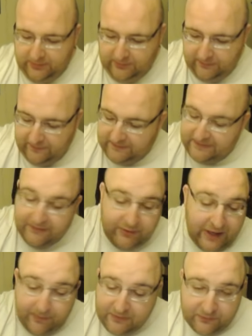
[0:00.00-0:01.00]
This never
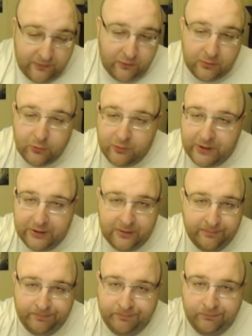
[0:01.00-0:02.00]
happens with normal water.
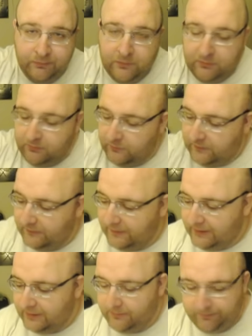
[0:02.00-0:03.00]
Just
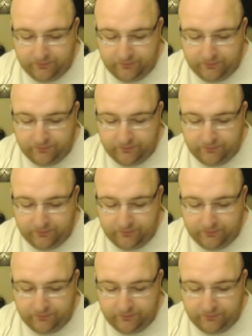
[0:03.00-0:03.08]
saying.